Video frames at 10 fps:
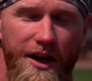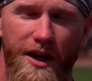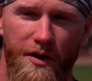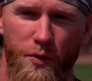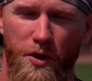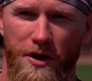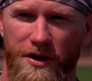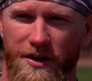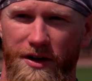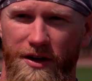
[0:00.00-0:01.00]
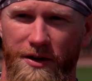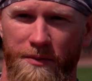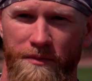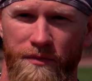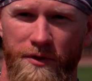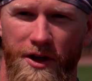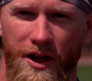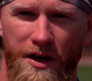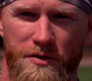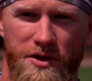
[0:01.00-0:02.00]
A lot of work. A
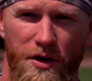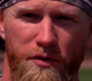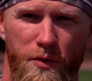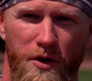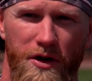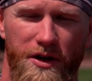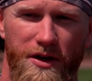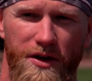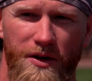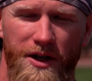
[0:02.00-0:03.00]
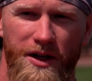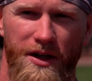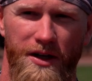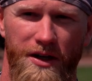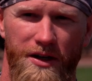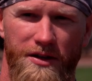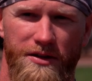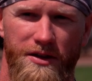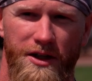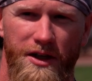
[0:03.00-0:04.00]
lot of self-work on
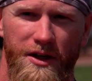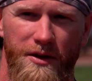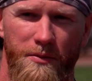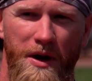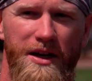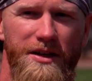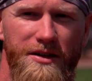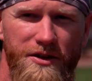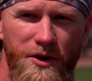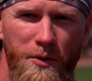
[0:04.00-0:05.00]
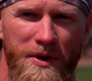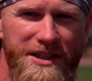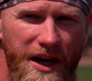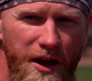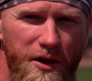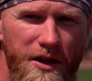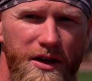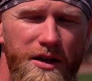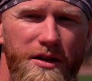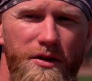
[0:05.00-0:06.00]
my, you know,
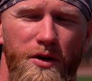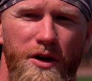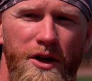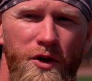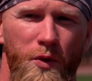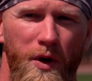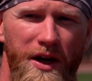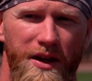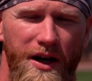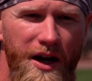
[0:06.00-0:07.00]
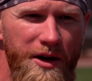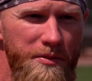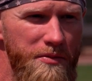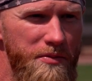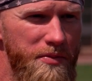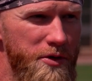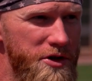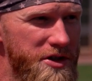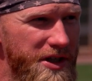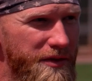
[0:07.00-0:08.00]
mentality, on the way that I am
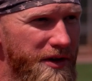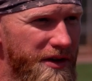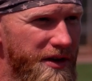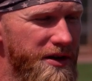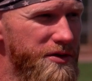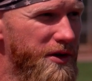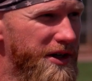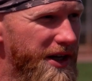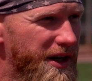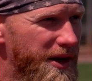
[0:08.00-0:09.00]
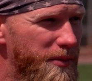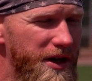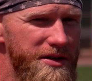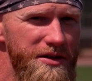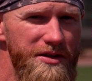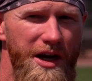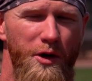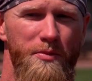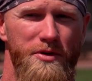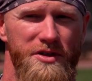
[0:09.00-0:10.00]
perceiving things on a day-to-day basis, how
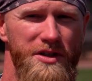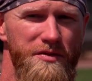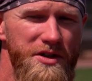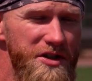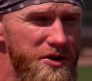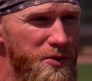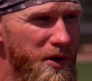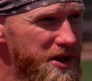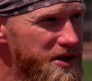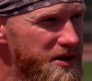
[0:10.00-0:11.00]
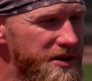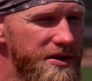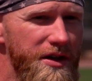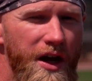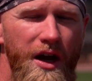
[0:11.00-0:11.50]
I'm perceiving situations.